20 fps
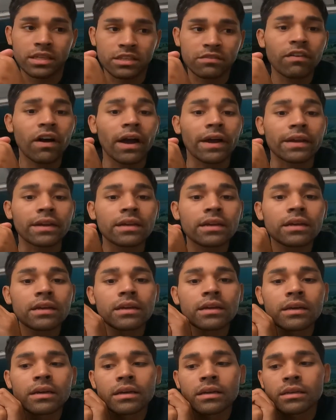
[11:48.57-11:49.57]
It's fine.
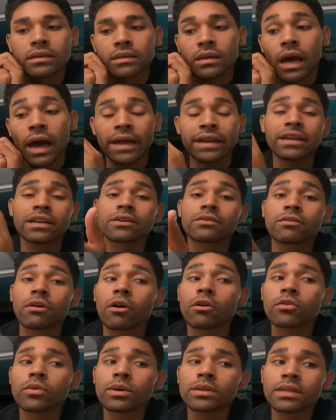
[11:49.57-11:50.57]
I didn't
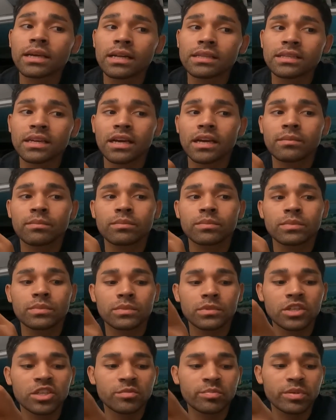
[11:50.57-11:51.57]
chrono it that time
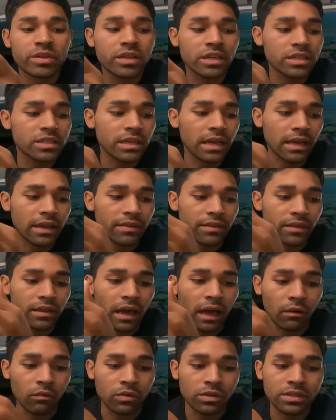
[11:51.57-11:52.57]
just because
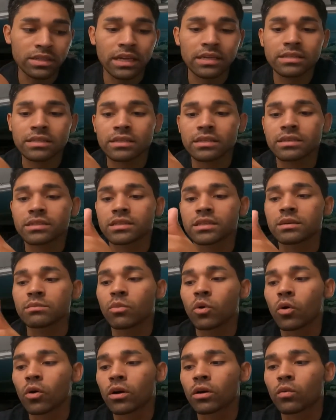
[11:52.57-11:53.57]
I was testing to see
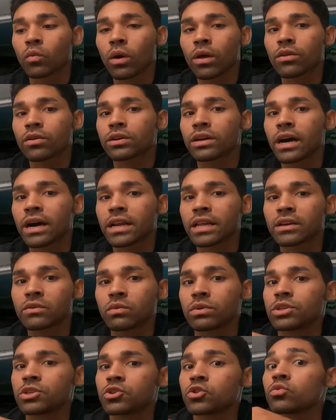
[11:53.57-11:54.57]
more whether or not it
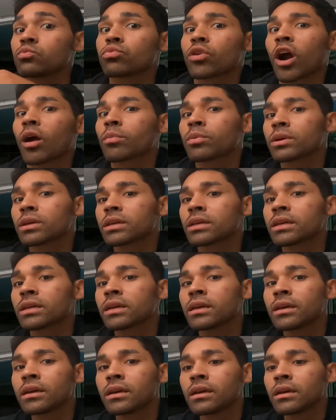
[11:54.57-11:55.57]
would shoot properly
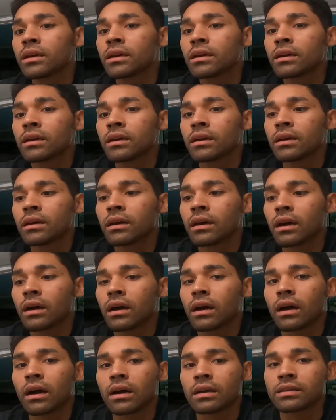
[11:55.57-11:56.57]

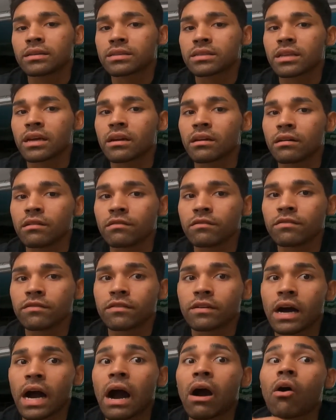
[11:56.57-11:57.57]
instead
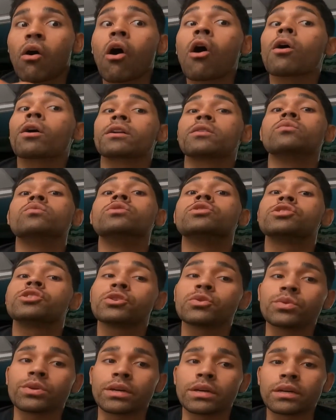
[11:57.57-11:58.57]
of how hard it was
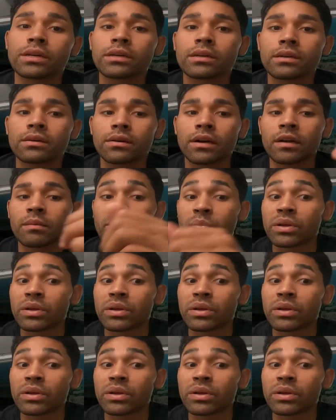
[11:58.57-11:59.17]
shooting, right?